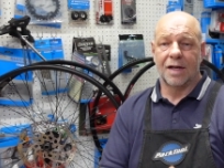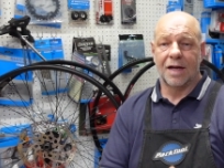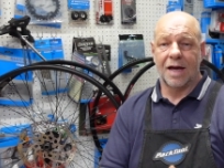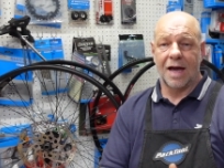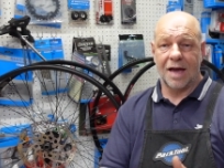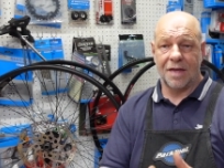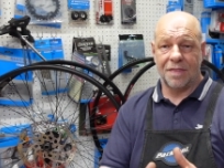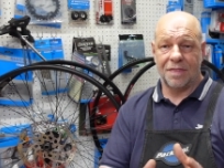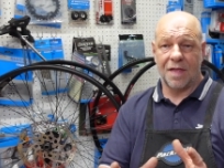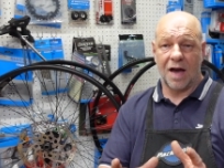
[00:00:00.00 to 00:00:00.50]

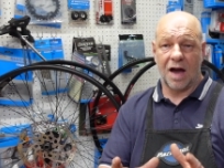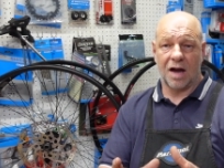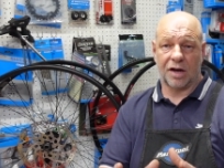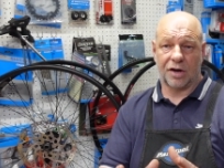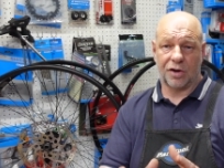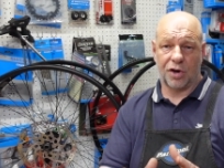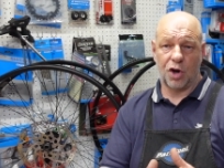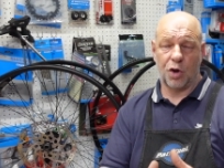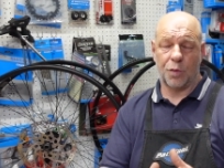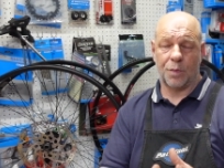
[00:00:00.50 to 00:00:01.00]
in that
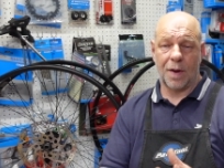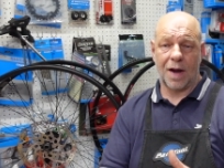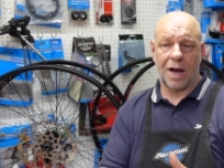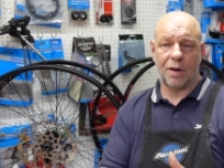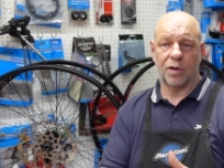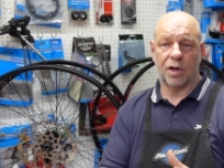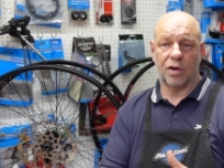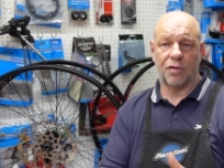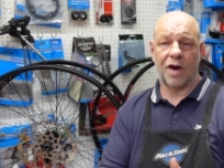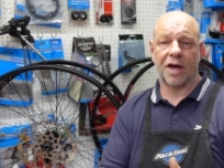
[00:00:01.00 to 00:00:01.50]
group I
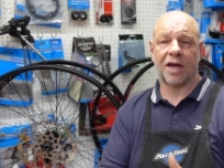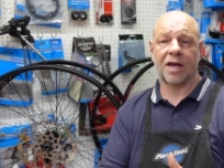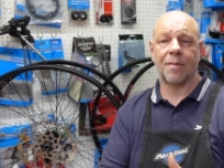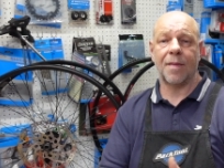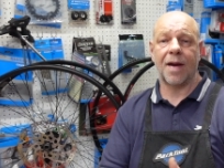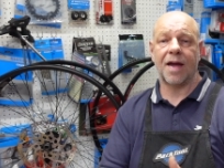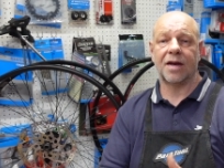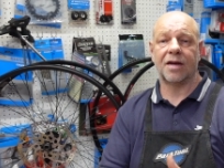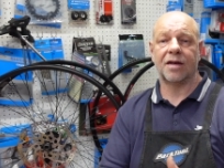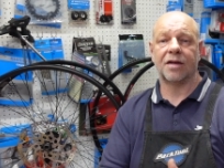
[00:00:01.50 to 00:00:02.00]
will
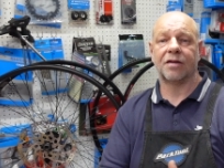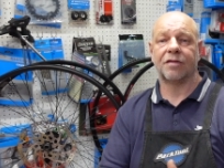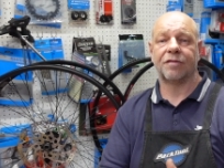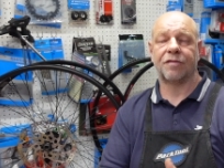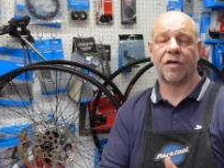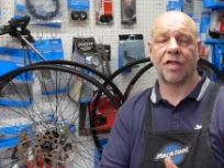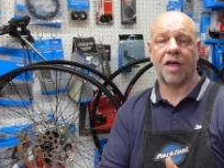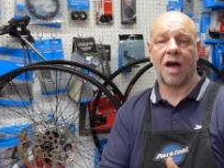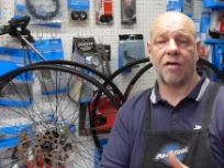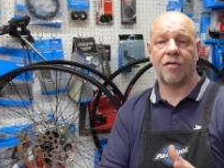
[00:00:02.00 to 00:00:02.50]
recommend
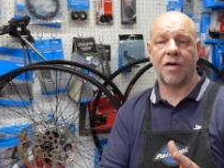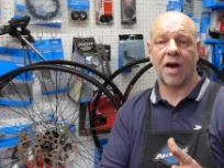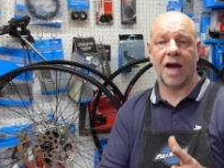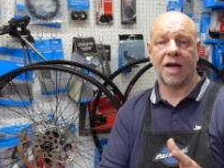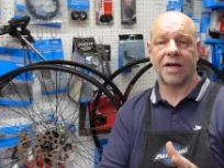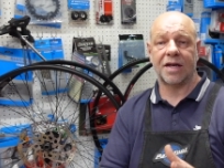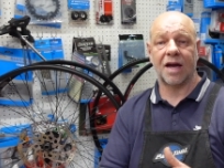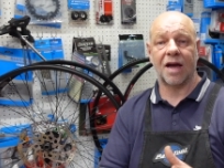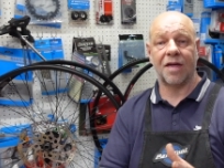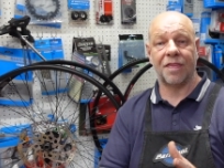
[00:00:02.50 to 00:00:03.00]
for that
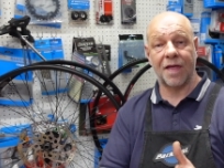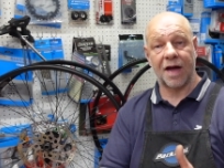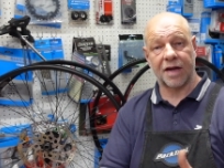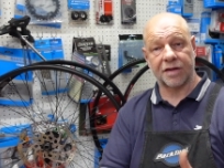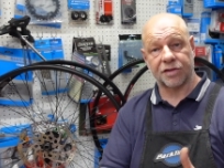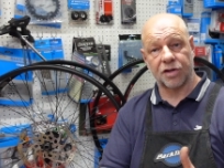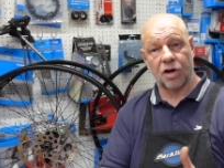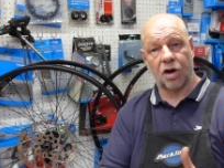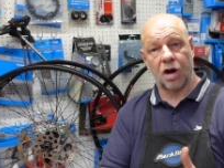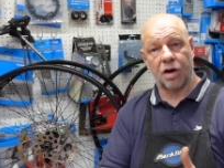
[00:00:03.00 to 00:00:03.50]
rider and
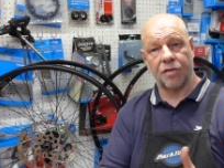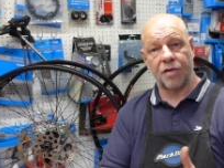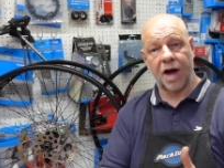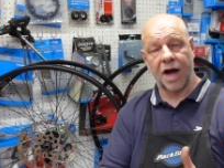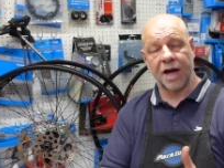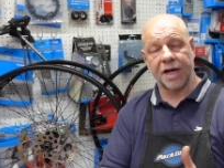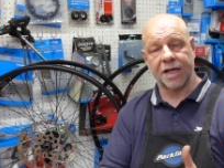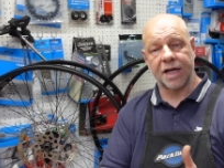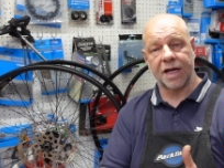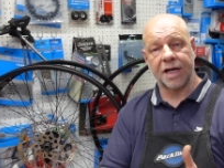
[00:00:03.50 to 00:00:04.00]
that sort of
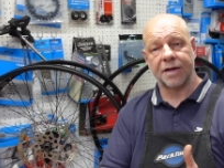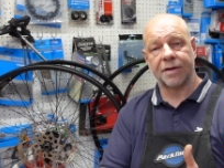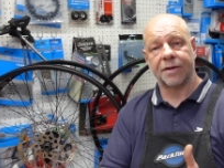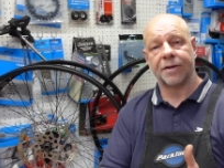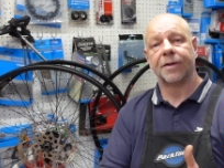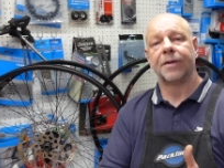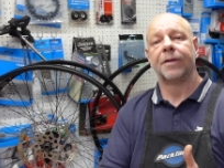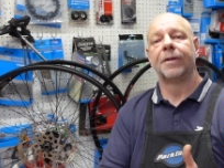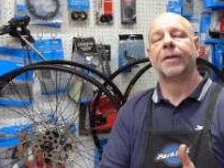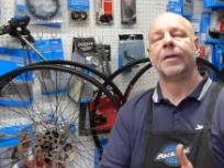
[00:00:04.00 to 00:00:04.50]
riding.
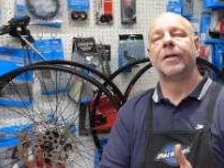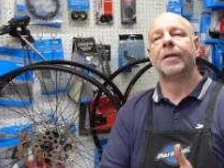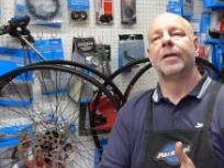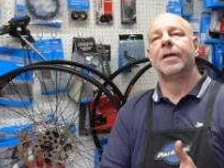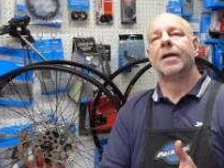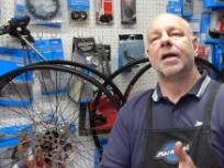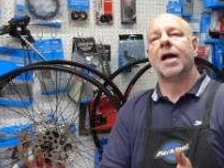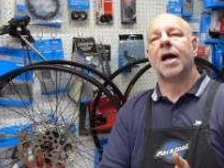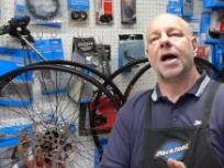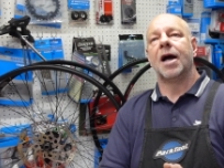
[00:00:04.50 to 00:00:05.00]

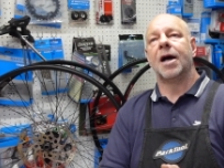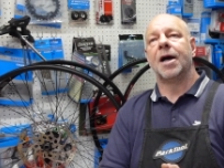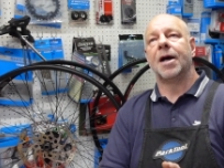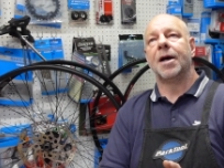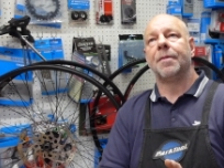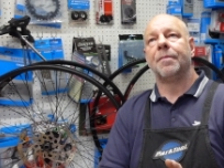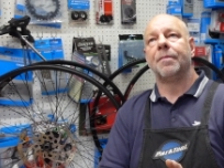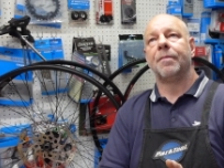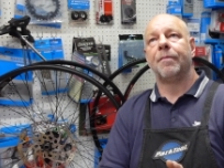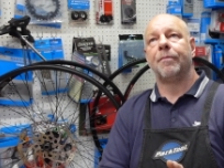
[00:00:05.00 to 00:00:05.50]

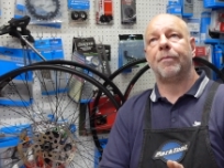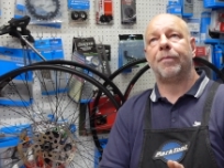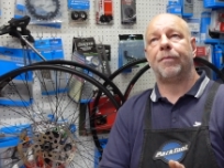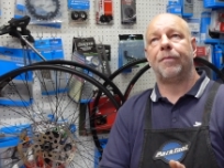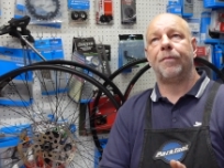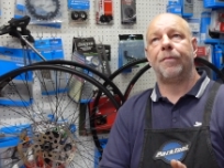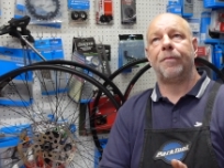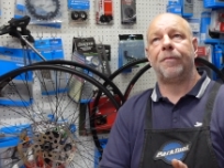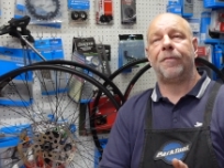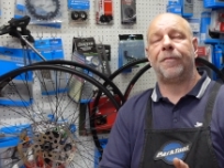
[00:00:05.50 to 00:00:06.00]
Um,
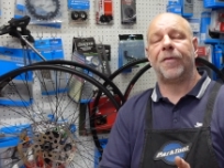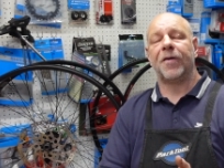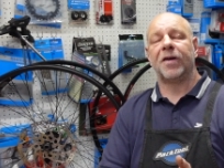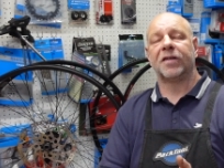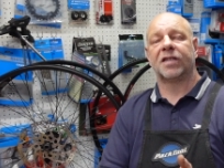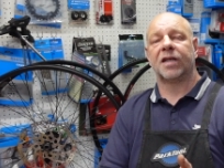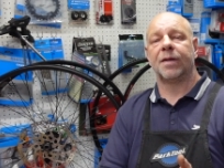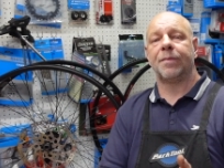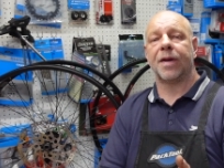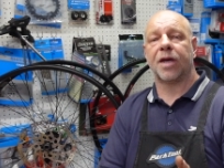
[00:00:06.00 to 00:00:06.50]

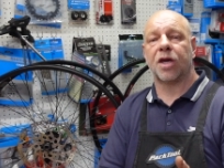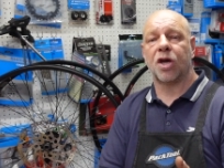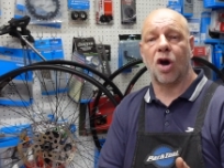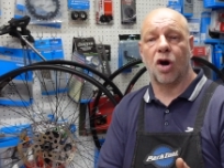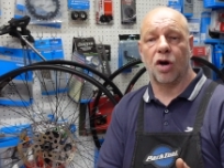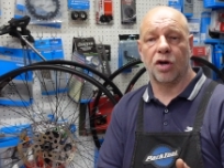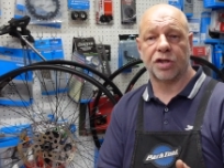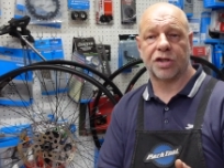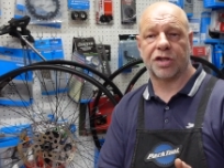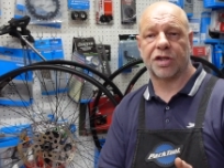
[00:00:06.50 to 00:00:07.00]
firstly,
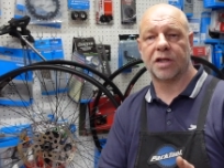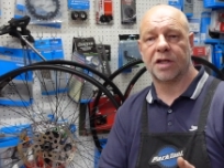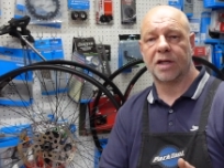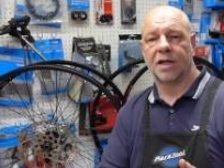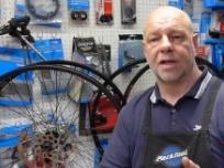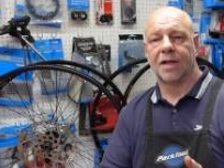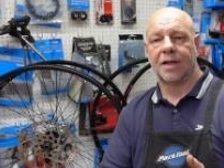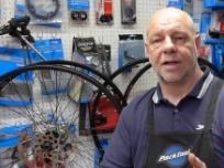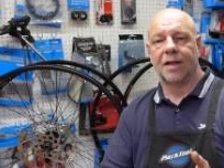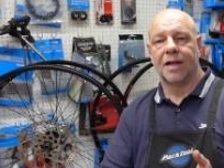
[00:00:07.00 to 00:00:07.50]
because
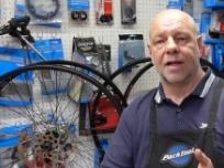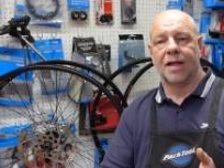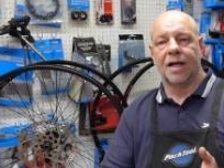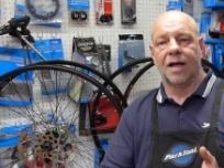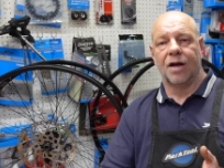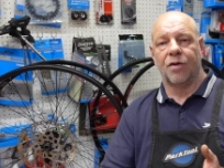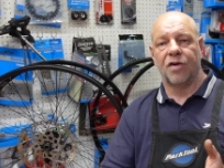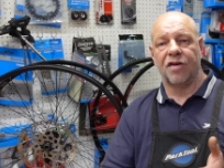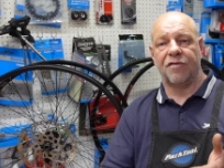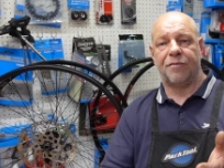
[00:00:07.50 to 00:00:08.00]

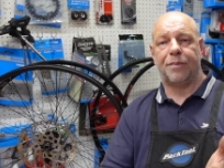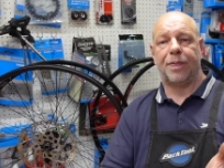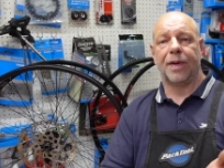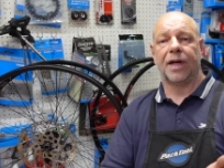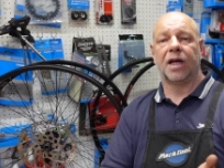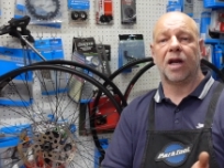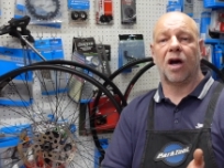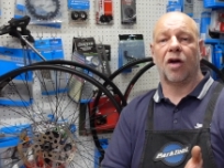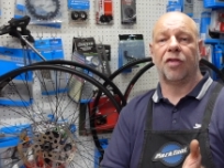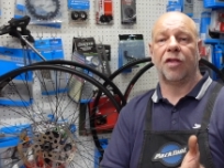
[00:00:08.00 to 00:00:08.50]
we've
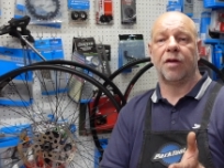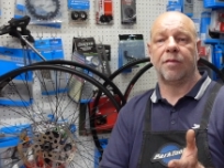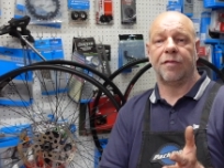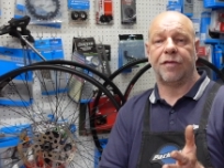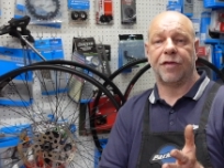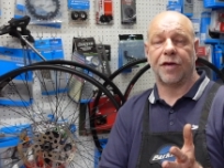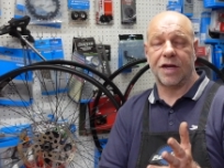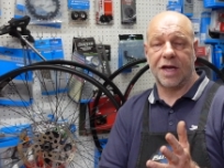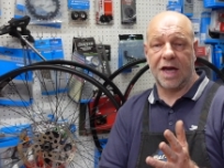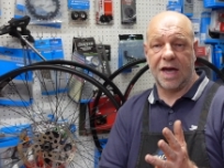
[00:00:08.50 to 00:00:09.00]
built on them
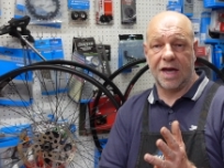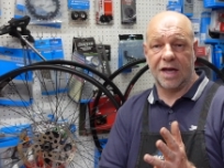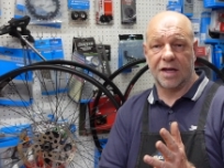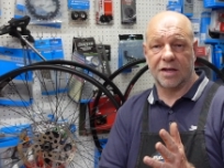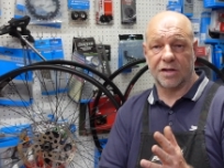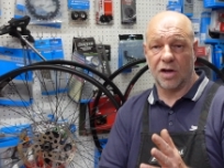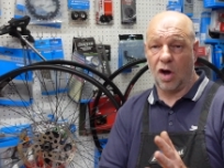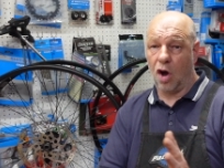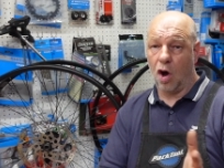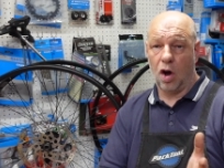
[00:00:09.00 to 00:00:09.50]
for
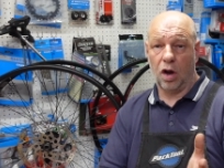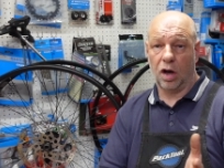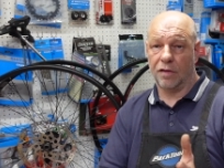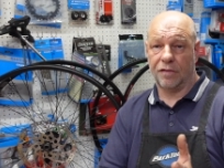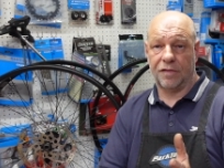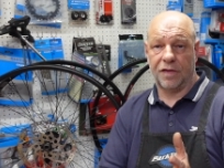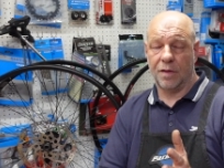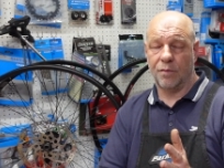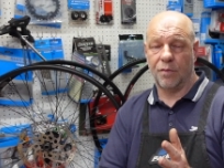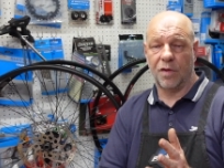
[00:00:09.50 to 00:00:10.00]
years, all
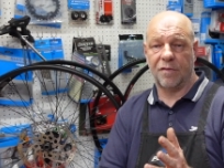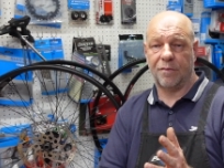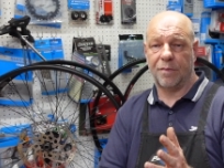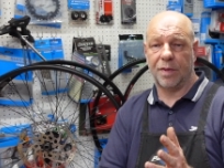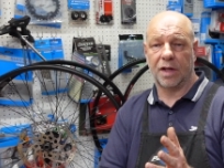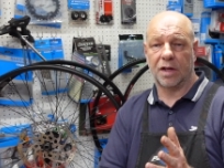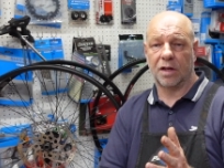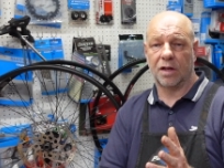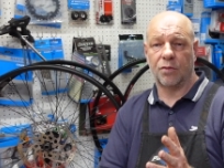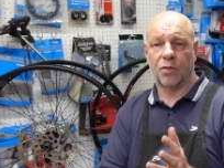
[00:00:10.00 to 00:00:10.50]
of them. We've
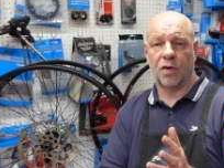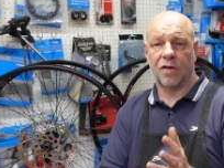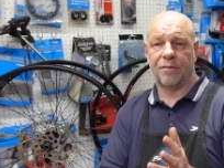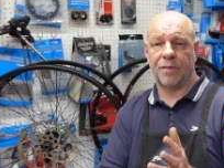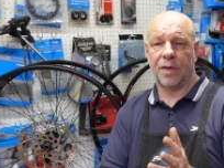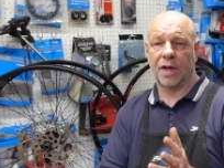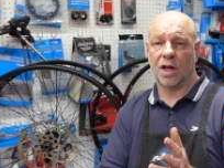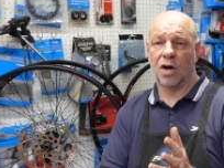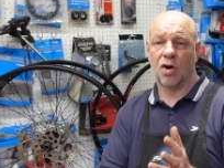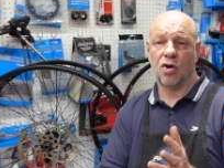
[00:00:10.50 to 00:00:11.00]
built we've
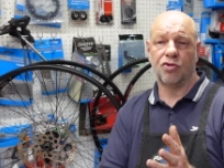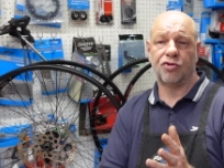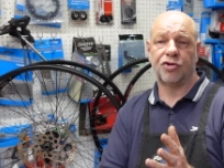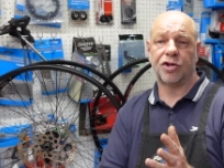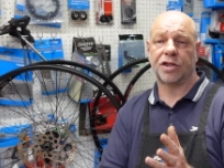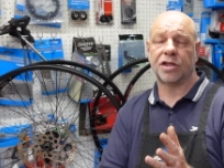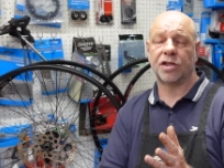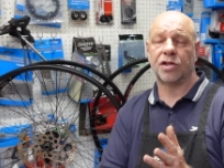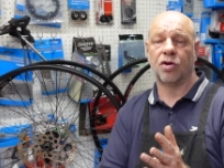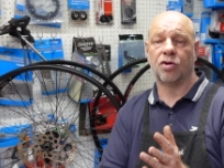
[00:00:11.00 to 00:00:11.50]
built
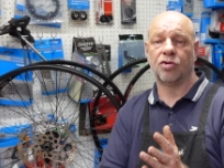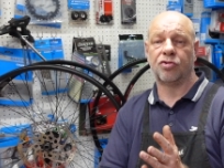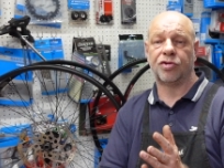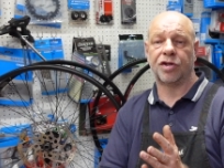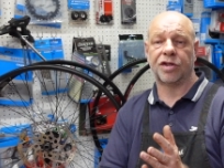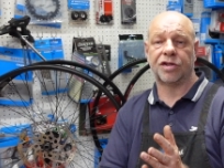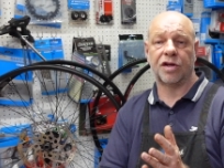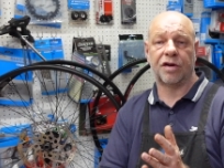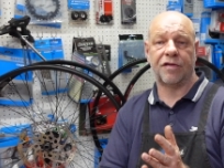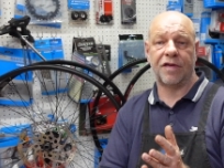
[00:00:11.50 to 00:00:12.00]
hundreds and
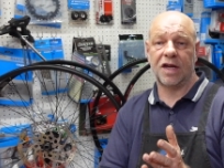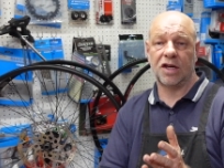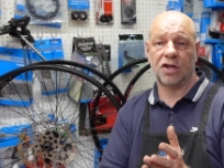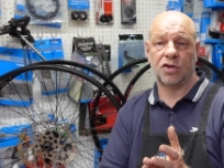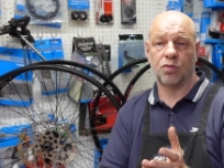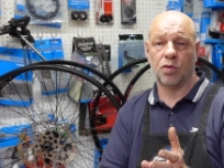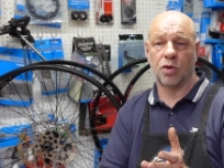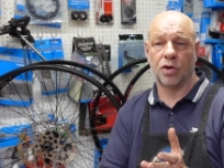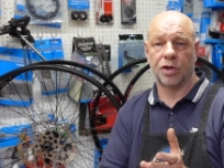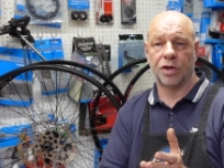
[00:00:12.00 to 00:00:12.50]
hundreds of
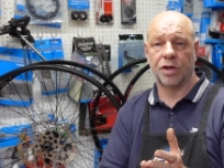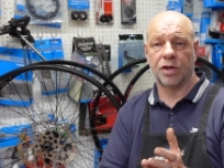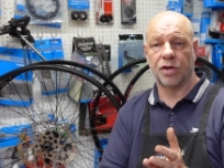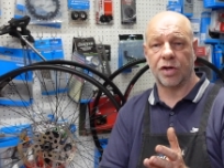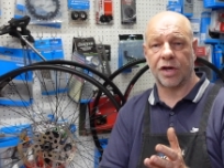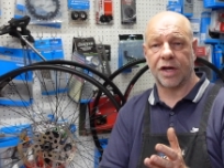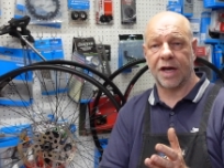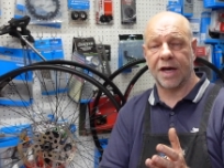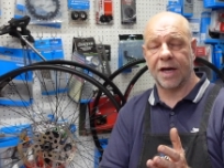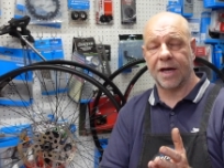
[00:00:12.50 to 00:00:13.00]
each one.
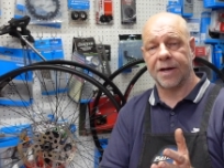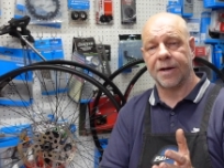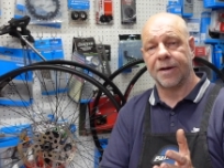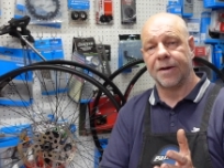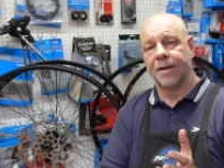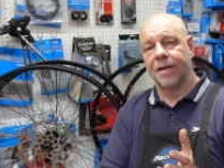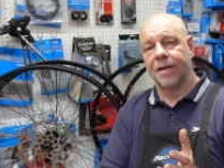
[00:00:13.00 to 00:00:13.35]
Okay,